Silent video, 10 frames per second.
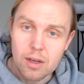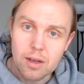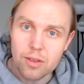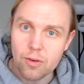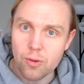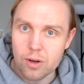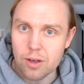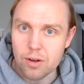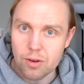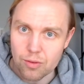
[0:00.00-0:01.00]
and therefore
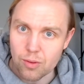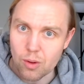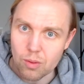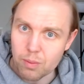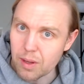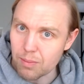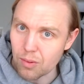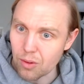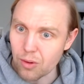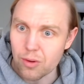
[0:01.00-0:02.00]
could control what
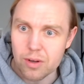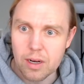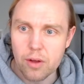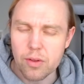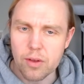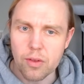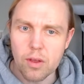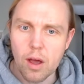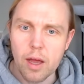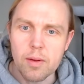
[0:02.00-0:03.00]
people learned and how they
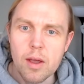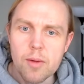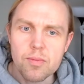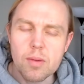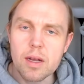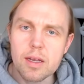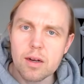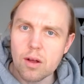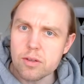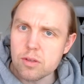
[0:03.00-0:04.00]
thought. But
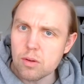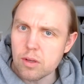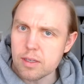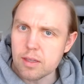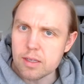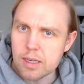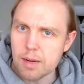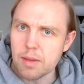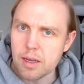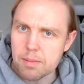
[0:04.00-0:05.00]
it also looked at the
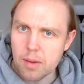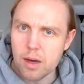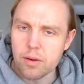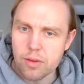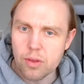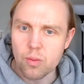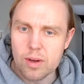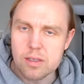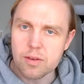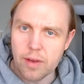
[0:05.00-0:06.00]
time like a model that the
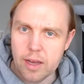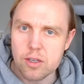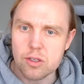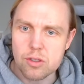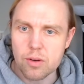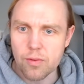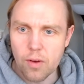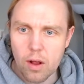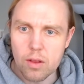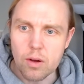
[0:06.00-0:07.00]
rest of Asia should
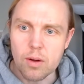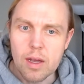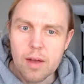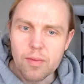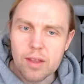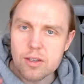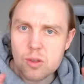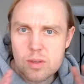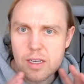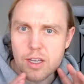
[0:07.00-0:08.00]
follow. And
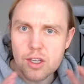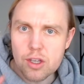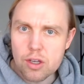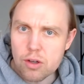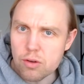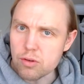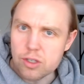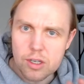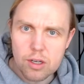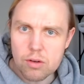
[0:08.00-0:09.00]
this was a
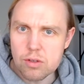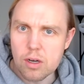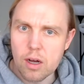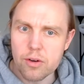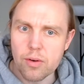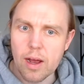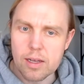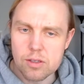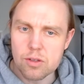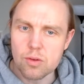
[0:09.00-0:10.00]
huge, huge
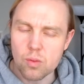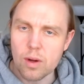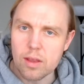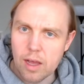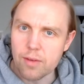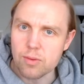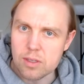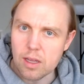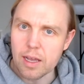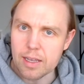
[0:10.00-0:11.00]
contrast to what life
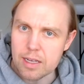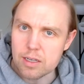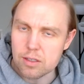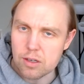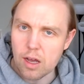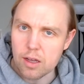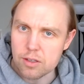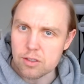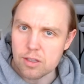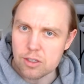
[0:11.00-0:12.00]
was like in
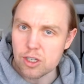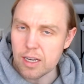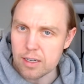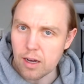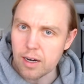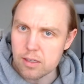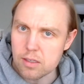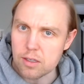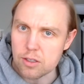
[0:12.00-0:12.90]
the Qing dynasty in